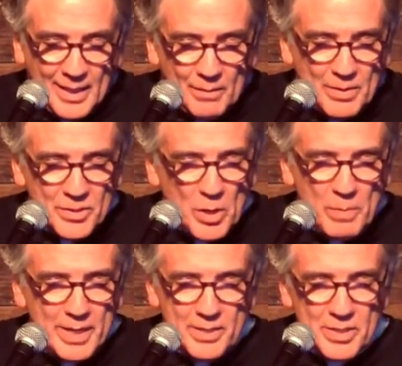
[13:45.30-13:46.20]
with so
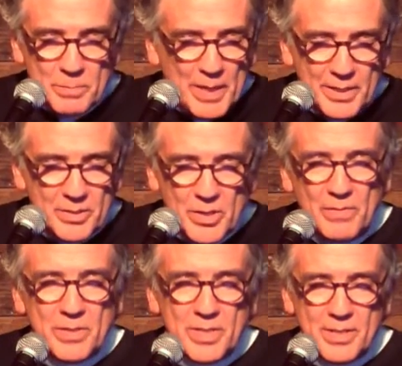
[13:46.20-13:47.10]
many suspended
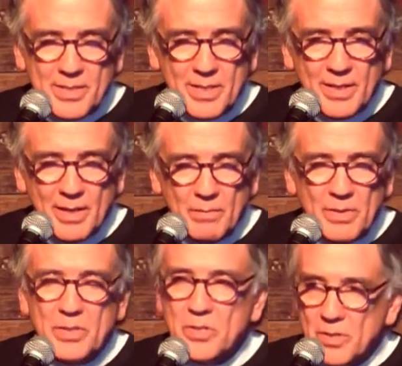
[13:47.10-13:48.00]
services
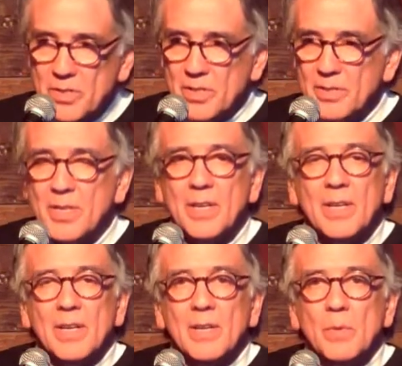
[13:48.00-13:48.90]
with the churches,
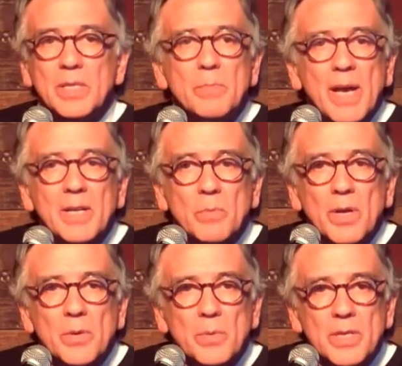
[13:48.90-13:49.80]
we debated
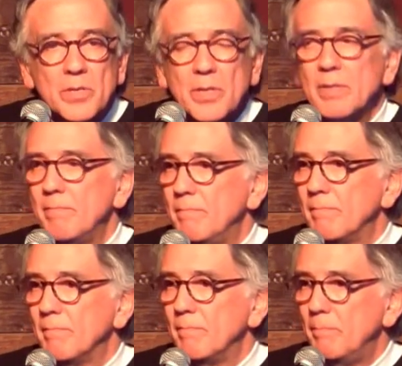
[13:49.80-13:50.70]
whether we should
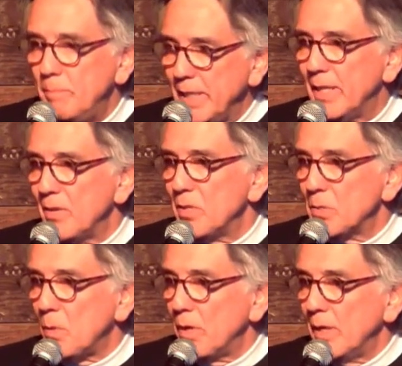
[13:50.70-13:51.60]
be here
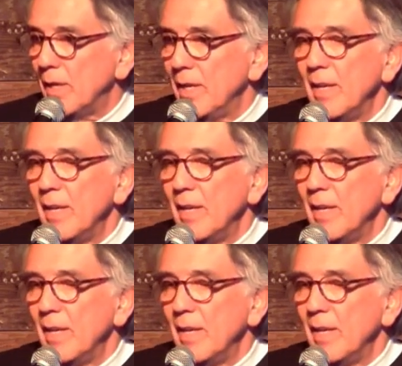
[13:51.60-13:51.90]
this morning.